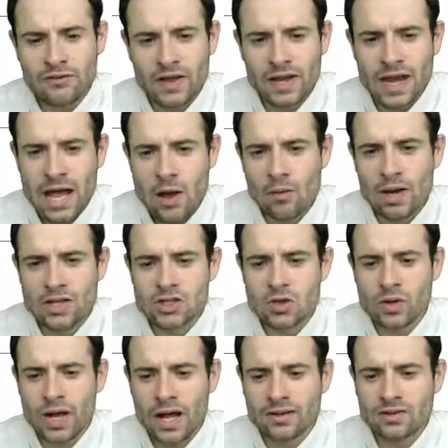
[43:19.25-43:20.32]
and now let's look
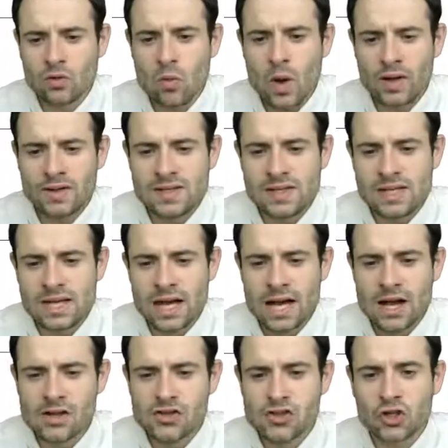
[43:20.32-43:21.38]
at what the
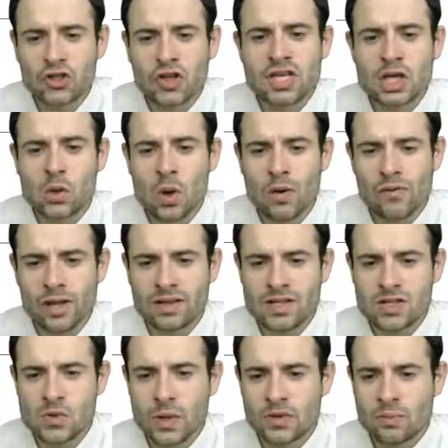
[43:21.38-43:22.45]
certainty equivalent is
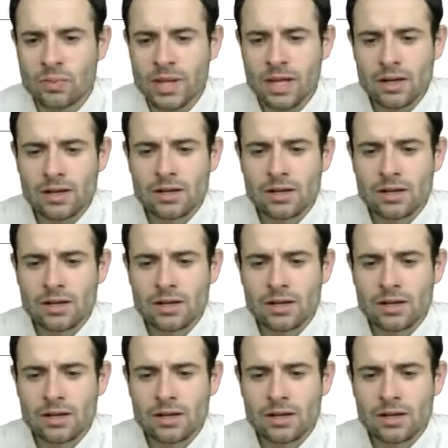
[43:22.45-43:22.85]
going to be